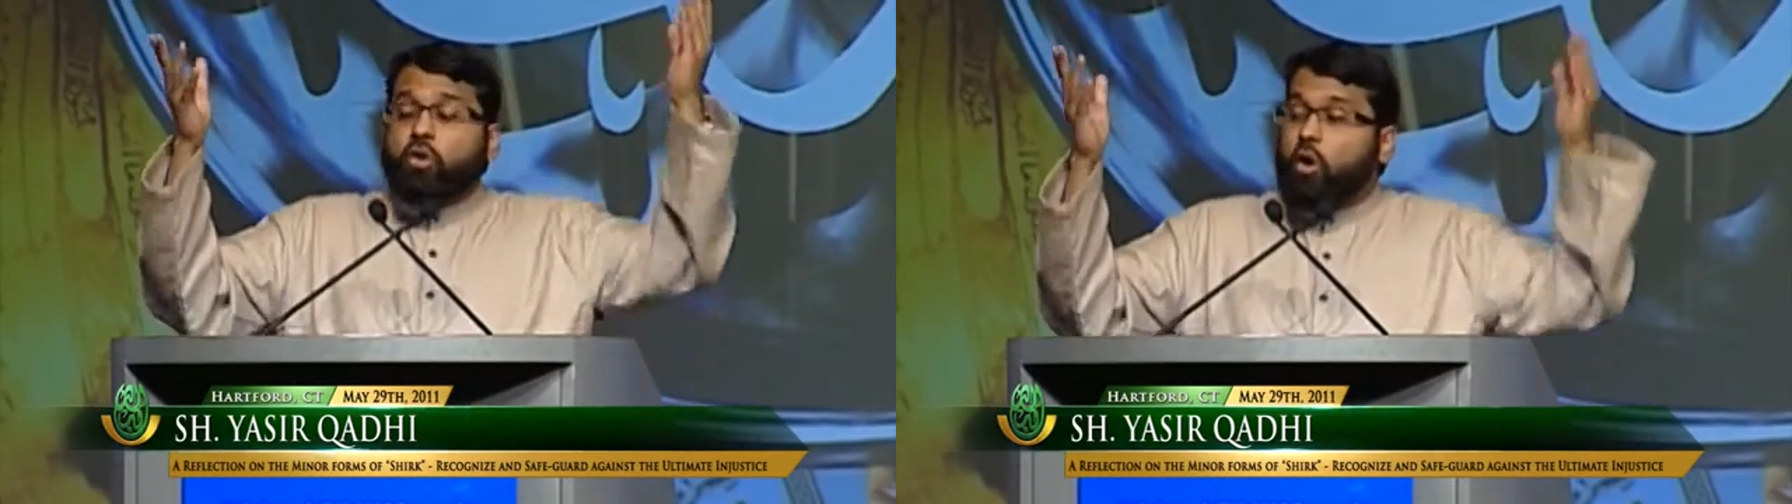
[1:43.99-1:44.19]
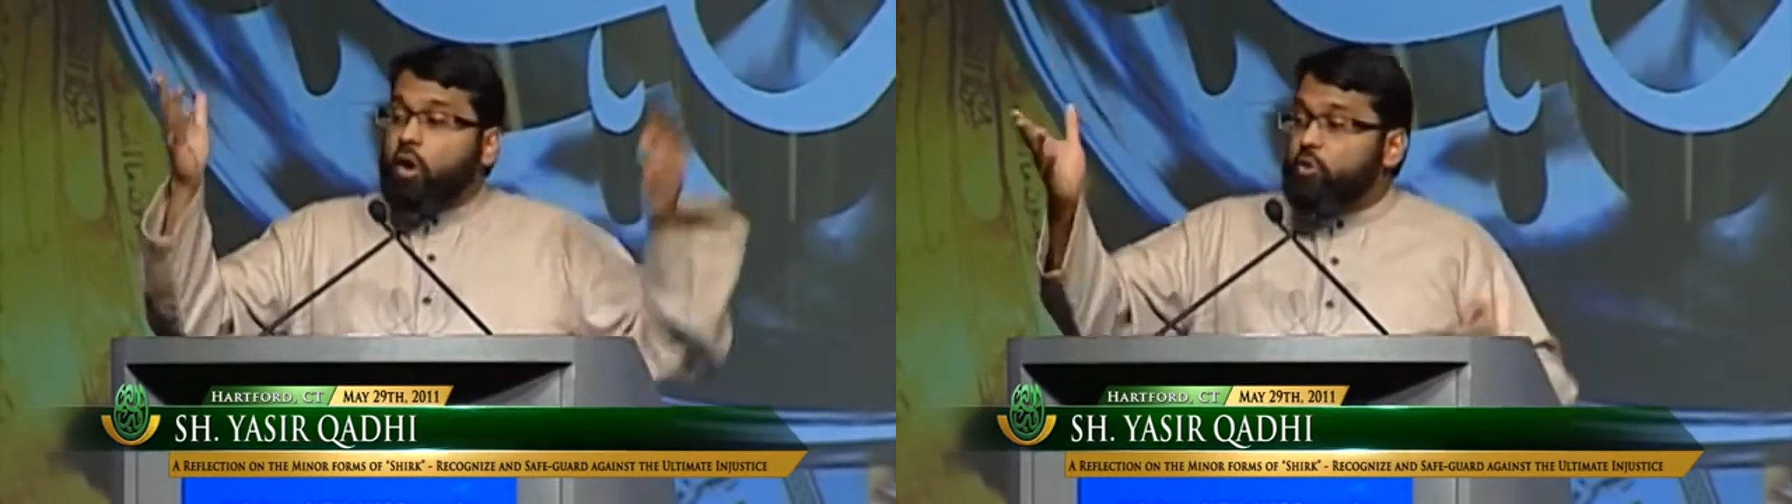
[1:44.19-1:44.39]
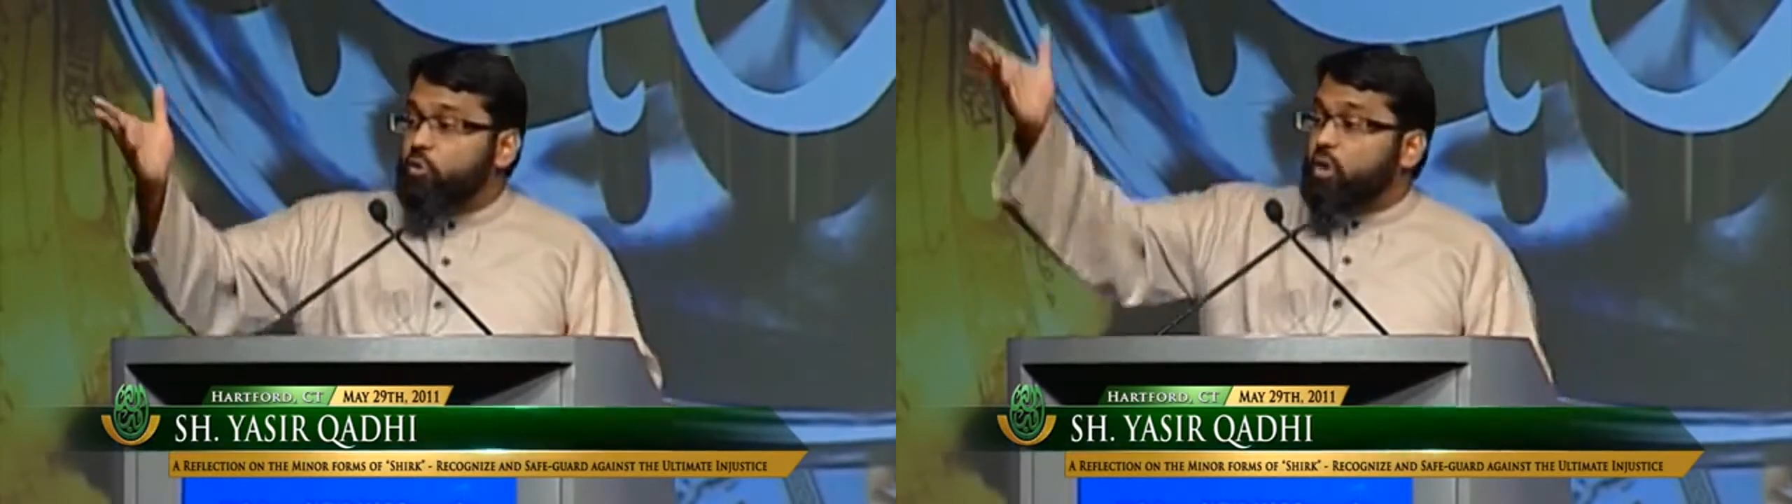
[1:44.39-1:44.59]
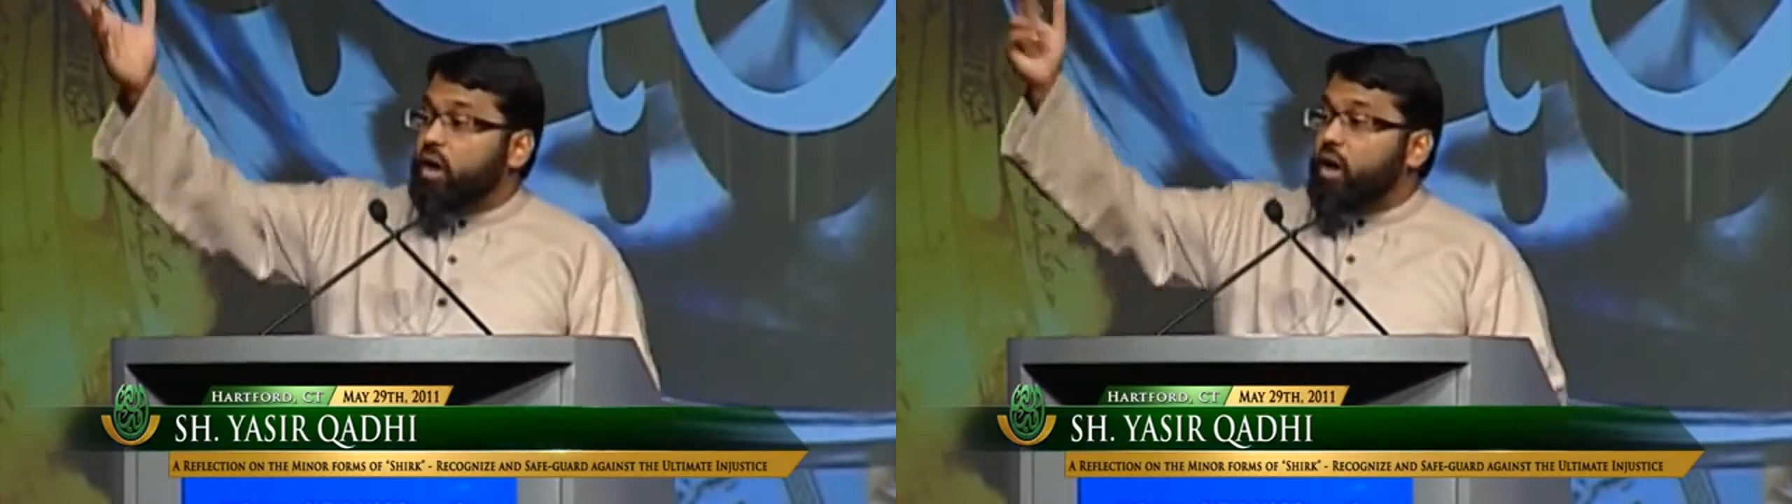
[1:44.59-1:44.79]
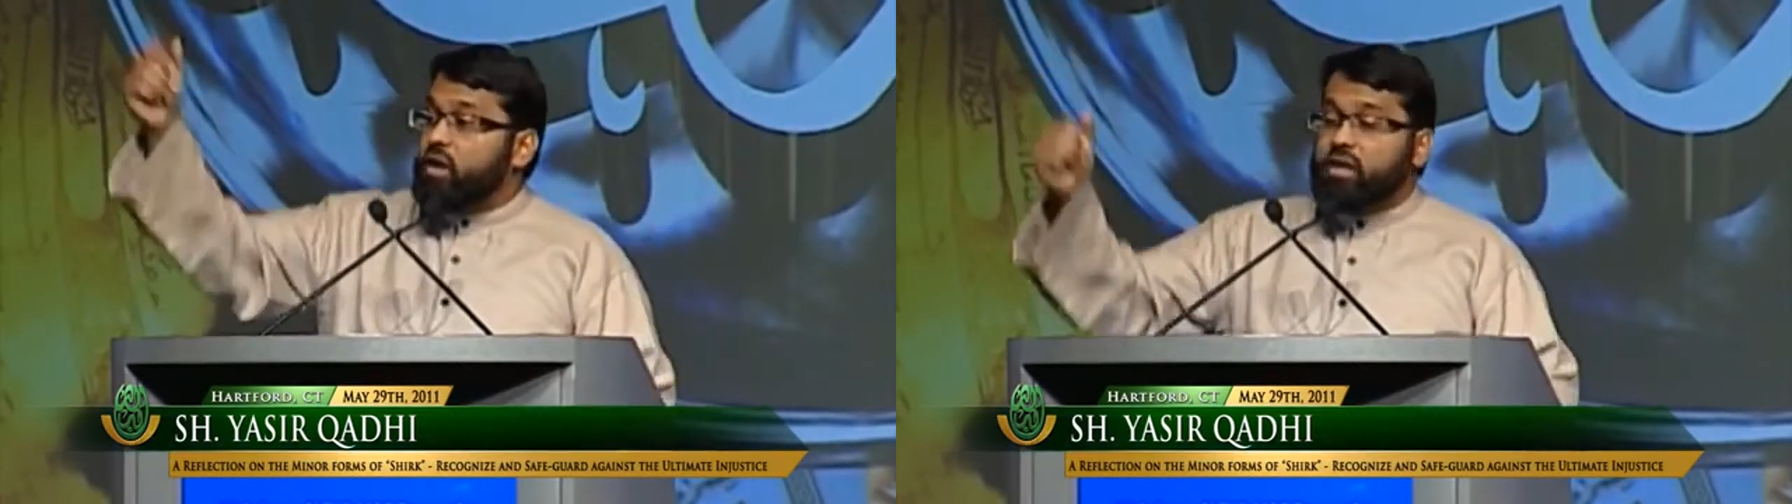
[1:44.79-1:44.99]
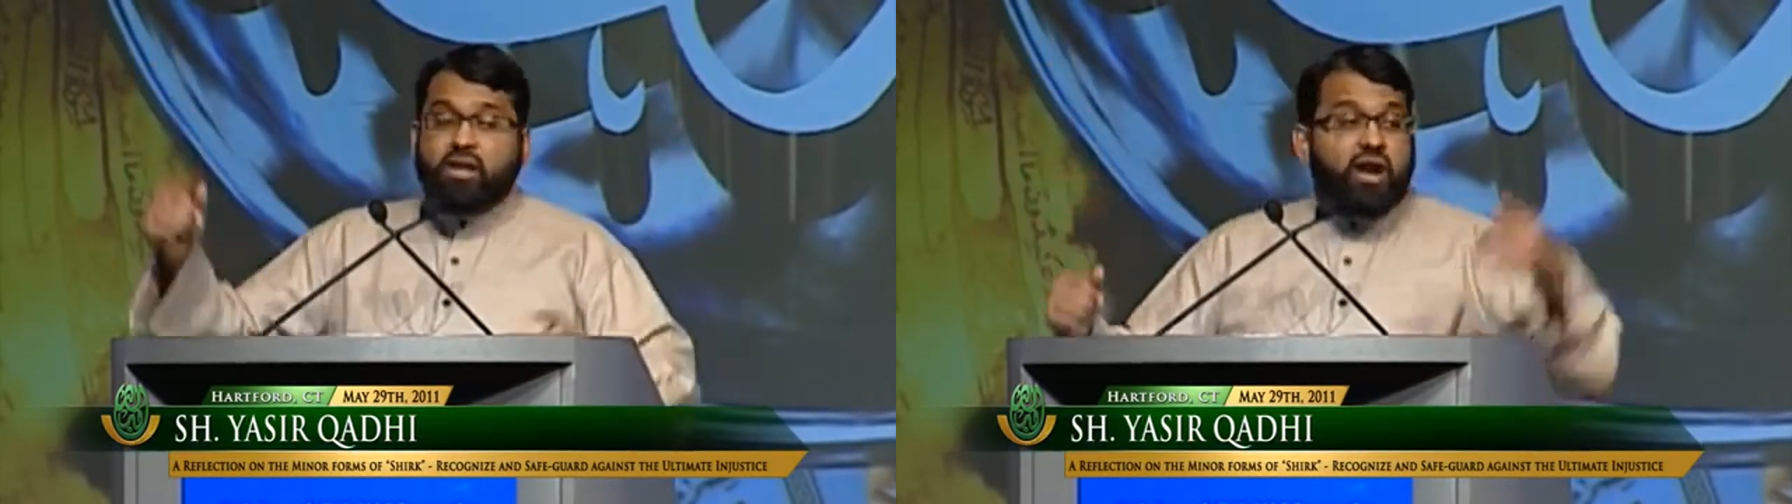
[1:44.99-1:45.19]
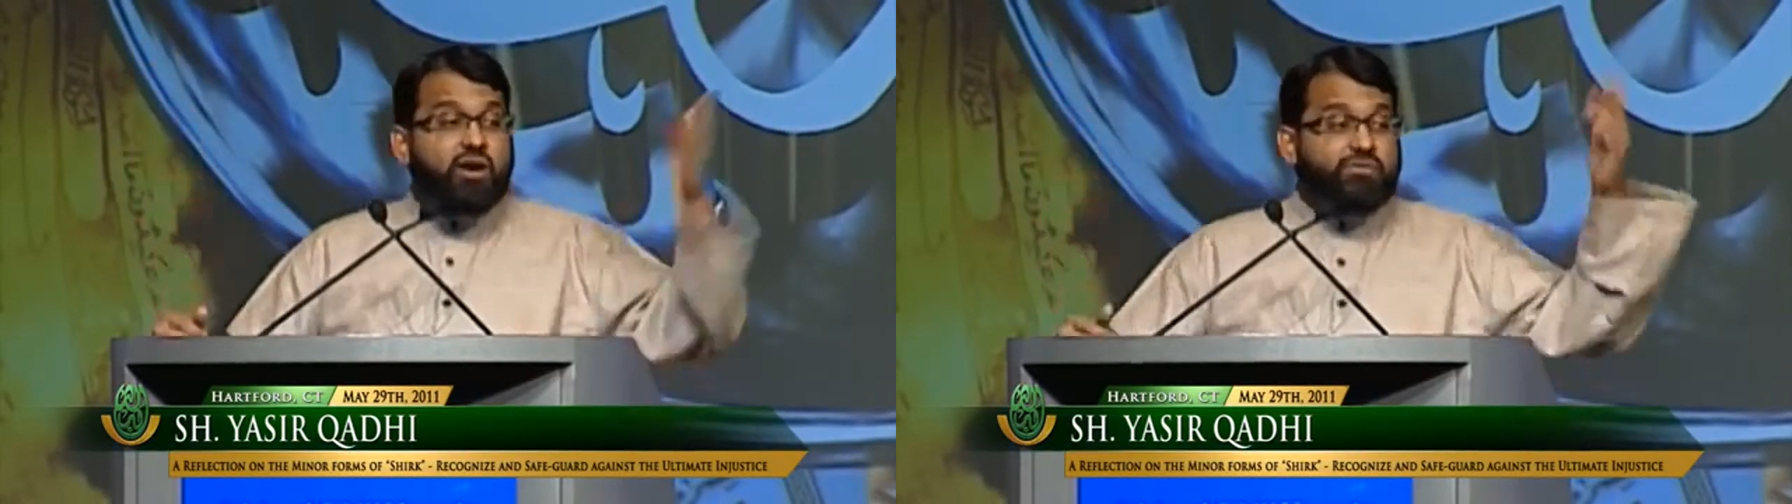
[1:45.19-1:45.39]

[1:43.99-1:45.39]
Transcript: would call you Qari,